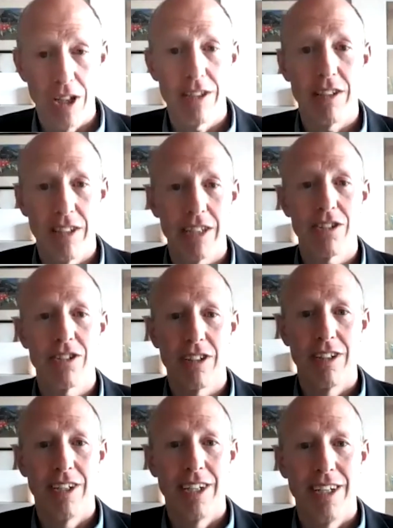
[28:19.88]
detection.
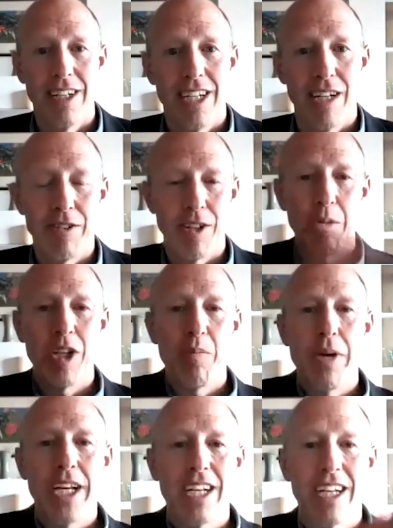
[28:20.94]
If someone's
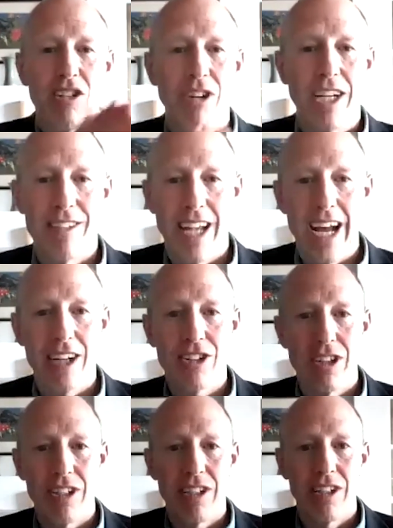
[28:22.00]
making a
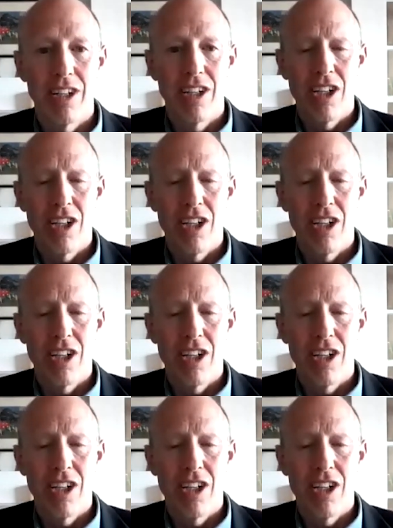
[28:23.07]
transaction,